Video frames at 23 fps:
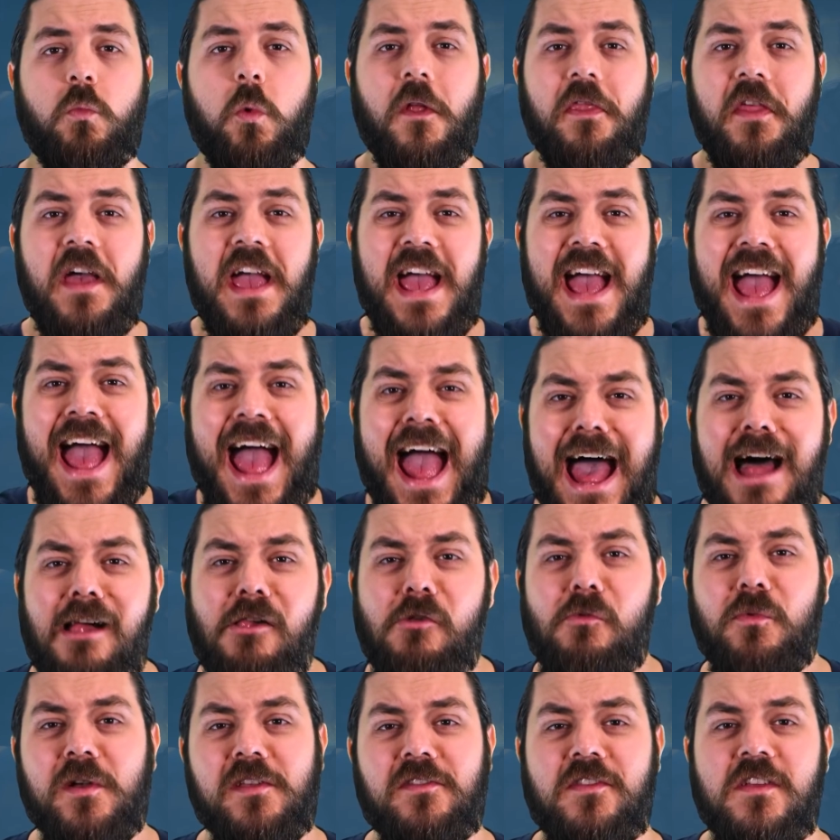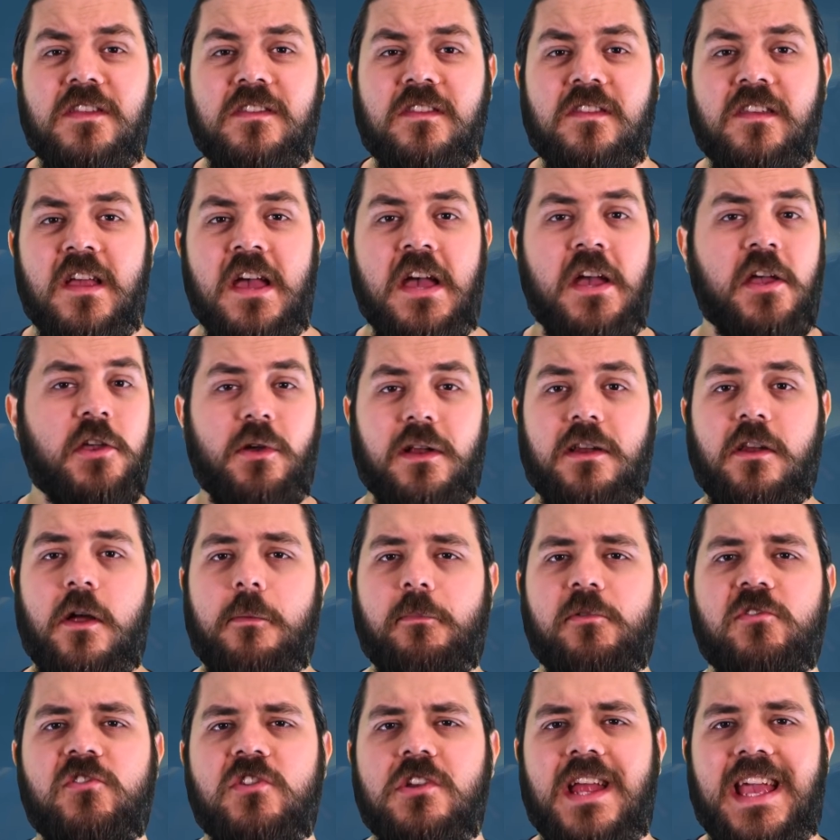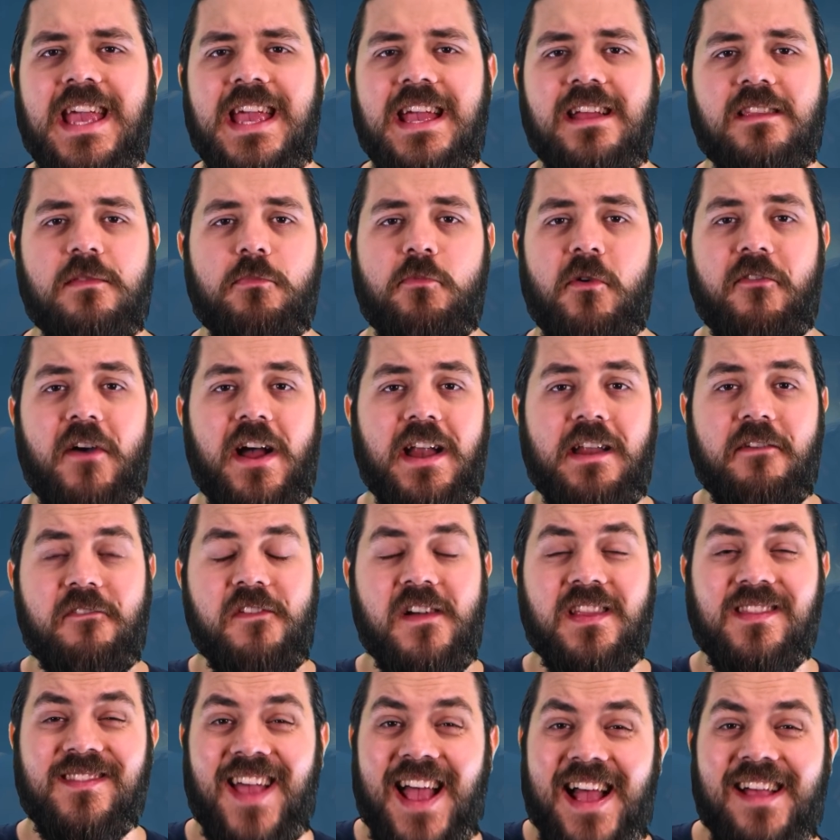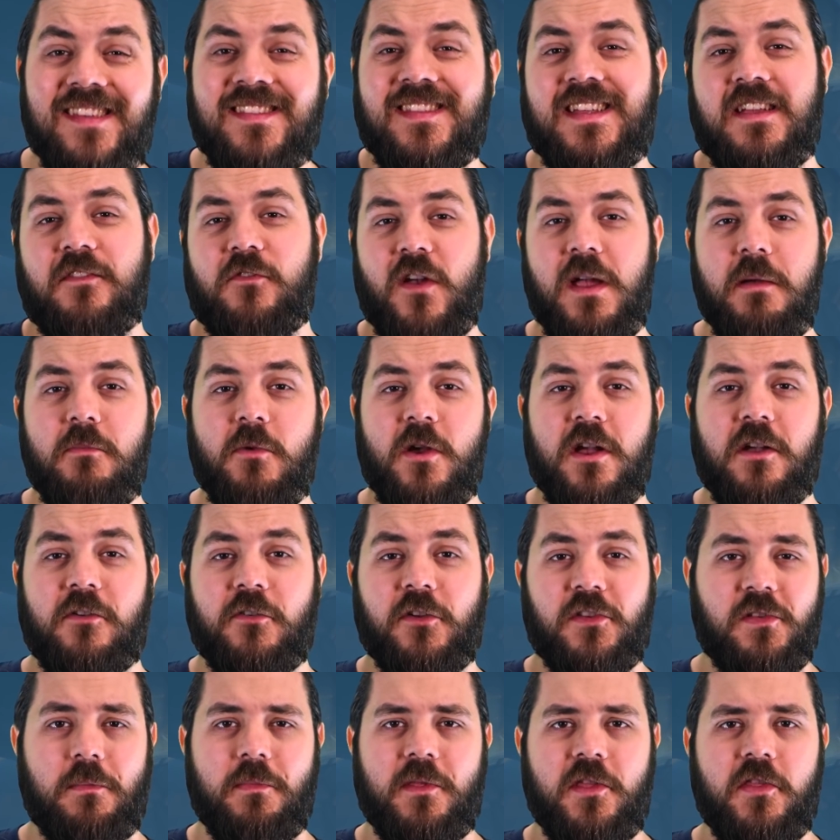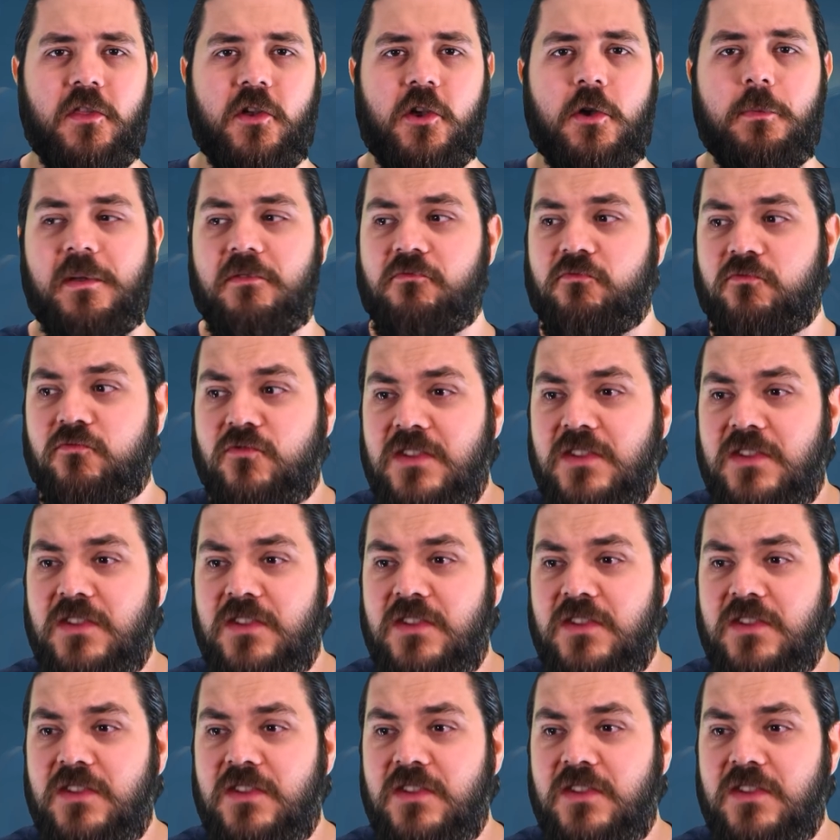What the hell, wizards? You had an opportunity here to provide a fantastic framework for something that could be